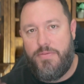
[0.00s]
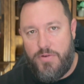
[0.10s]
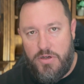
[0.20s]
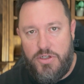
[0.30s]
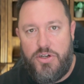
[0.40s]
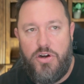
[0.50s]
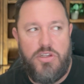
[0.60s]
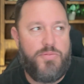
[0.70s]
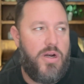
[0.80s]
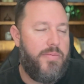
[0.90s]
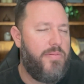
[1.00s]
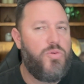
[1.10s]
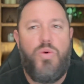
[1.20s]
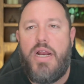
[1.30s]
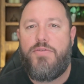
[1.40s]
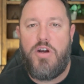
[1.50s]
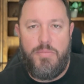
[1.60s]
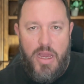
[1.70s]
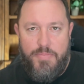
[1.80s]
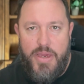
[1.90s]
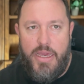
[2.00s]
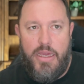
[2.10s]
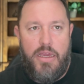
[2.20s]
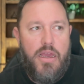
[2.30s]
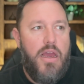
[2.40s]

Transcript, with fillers: for insurance premiums, whatever it might be.